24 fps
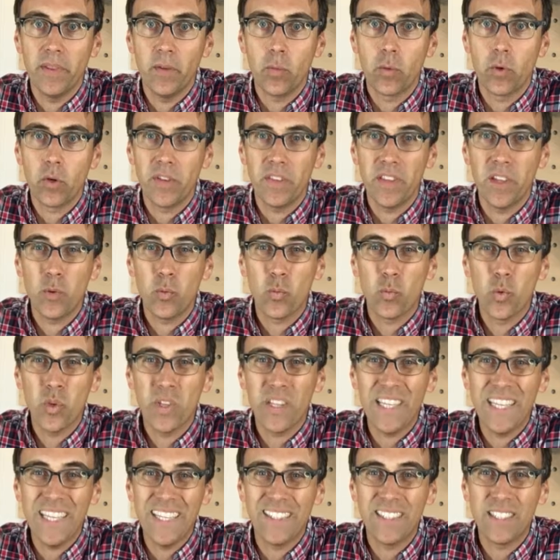in the world that
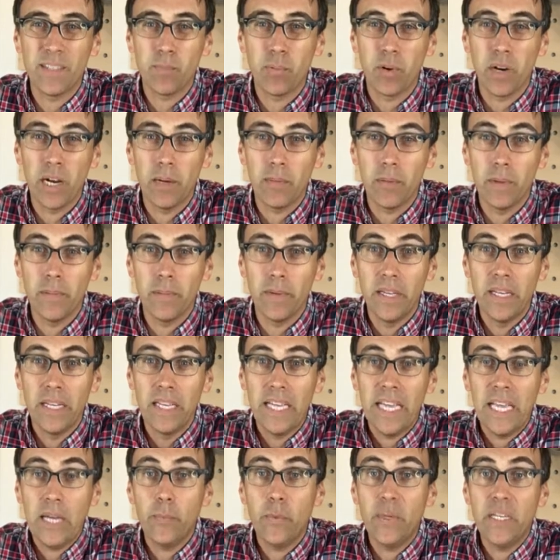really is a problem,
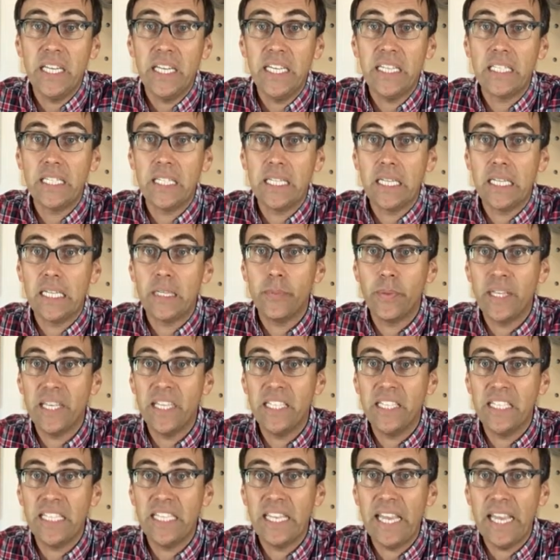and we need
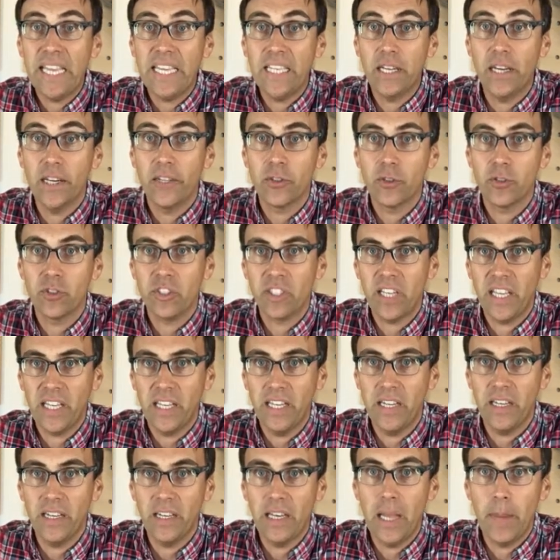to gain
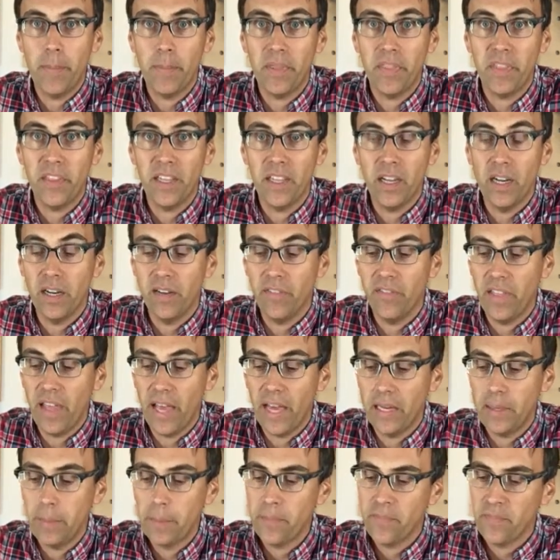understanding and empathy of
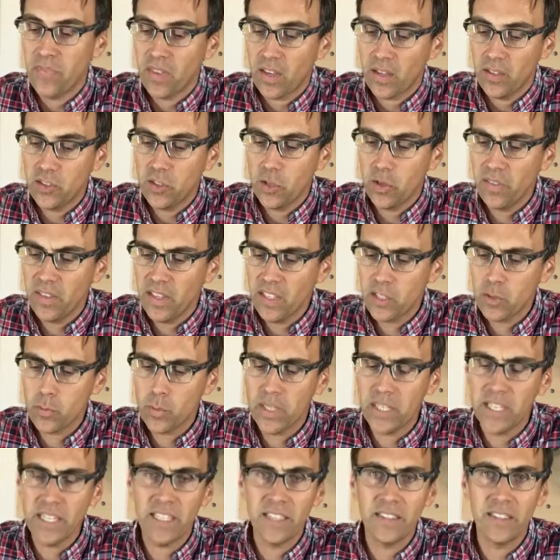that. So this
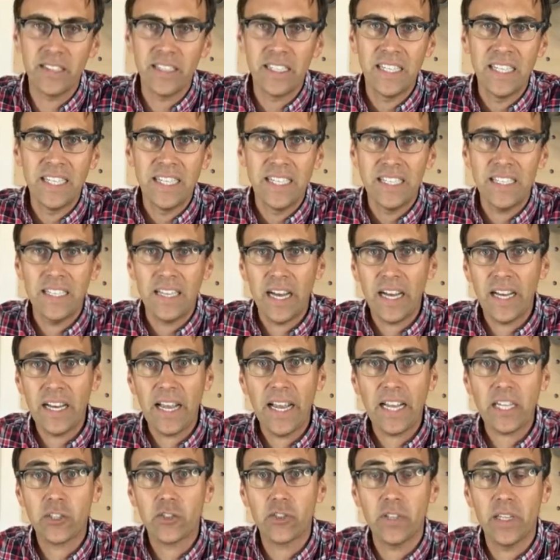one is not
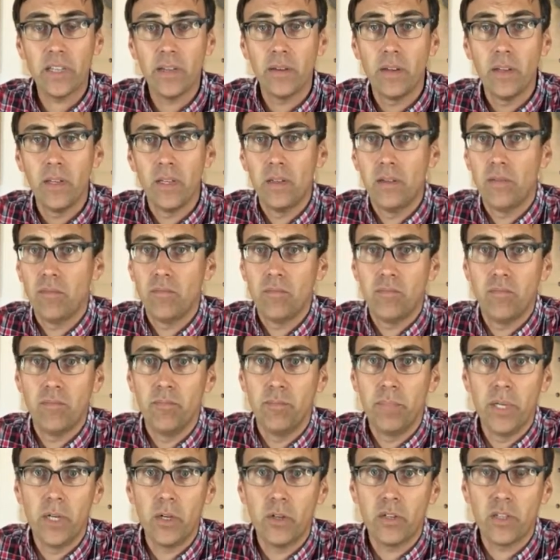actually
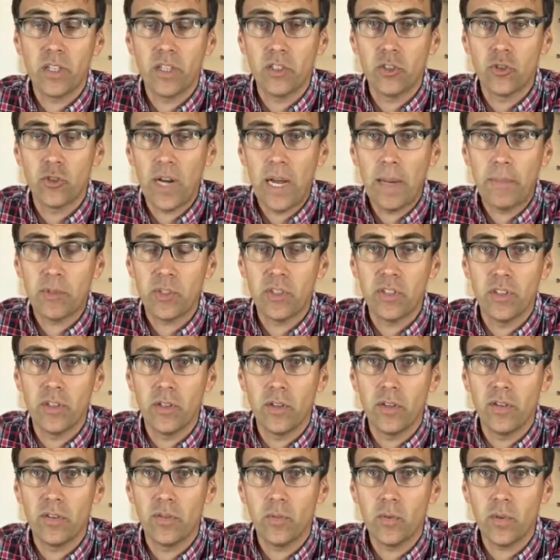build a contraption
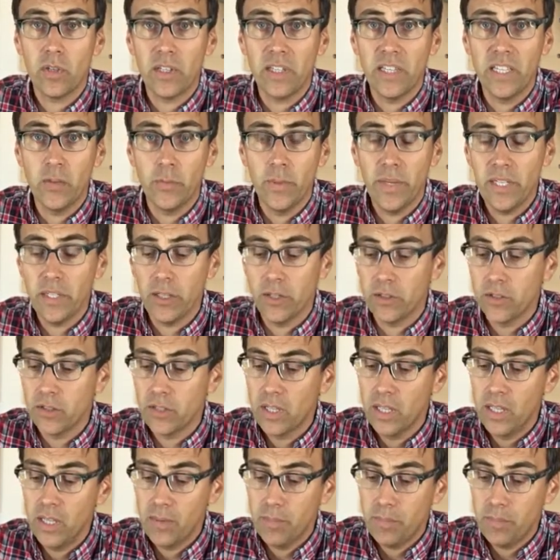that'll clean windows,